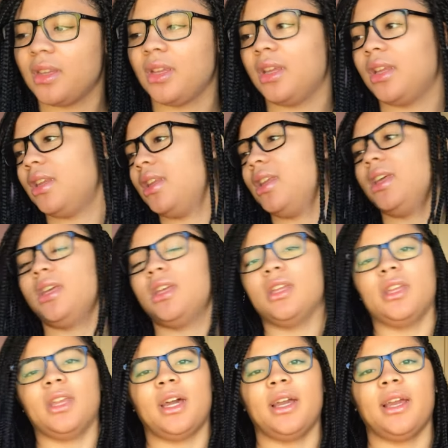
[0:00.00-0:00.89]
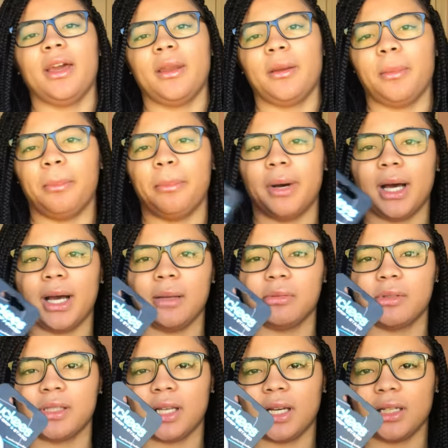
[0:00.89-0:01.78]
And then I got a
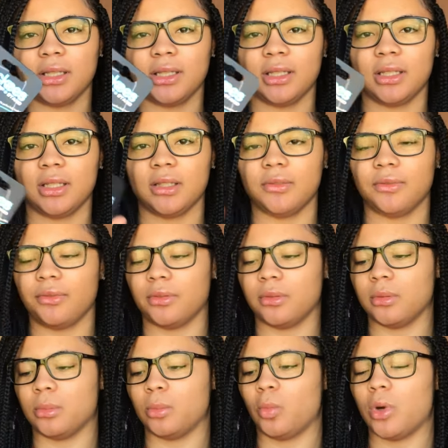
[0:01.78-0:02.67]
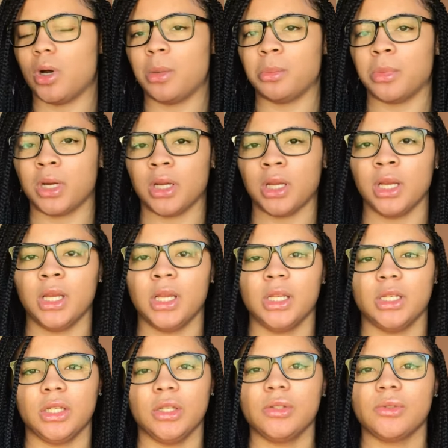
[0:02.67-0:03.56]
pop socket from Walmart.
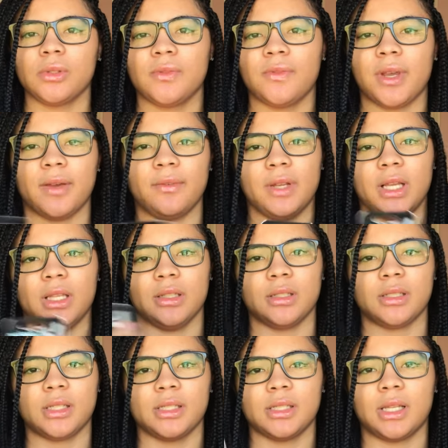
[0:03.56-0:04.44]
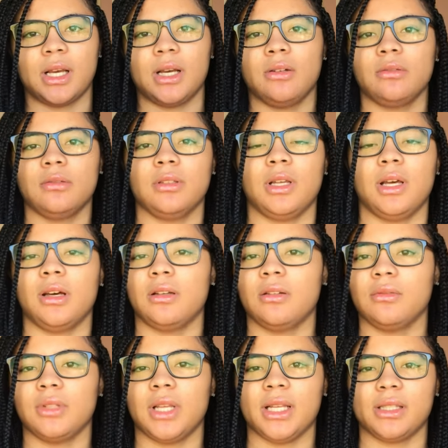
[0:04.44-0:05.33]
This was $5 because I
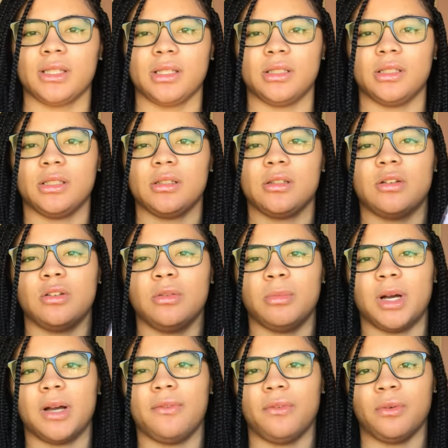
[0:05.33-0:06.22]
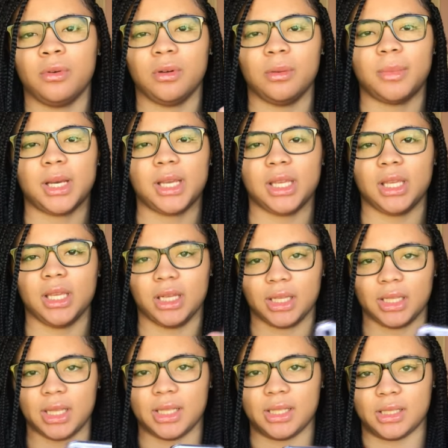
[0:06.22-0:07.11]
don't like to just hold my phone in my hand. I
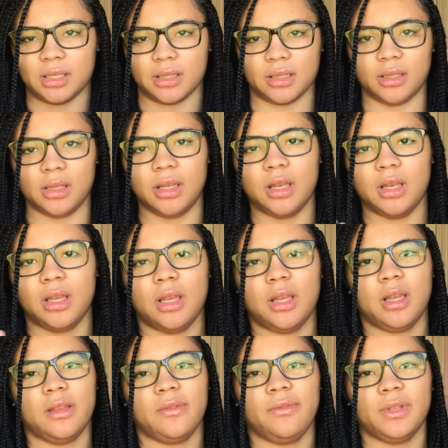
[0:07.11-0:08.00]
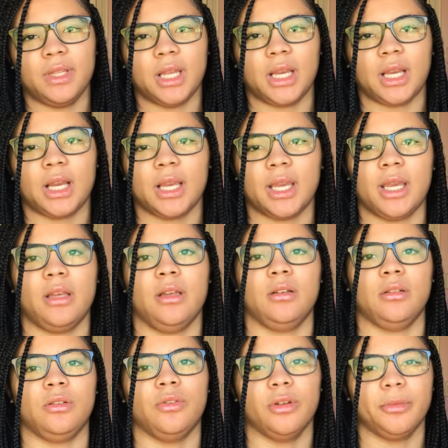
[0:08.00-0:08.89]
like to feel like I got
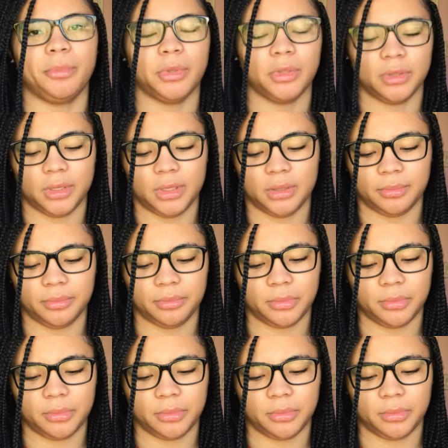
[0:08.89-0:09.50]
a grip on it.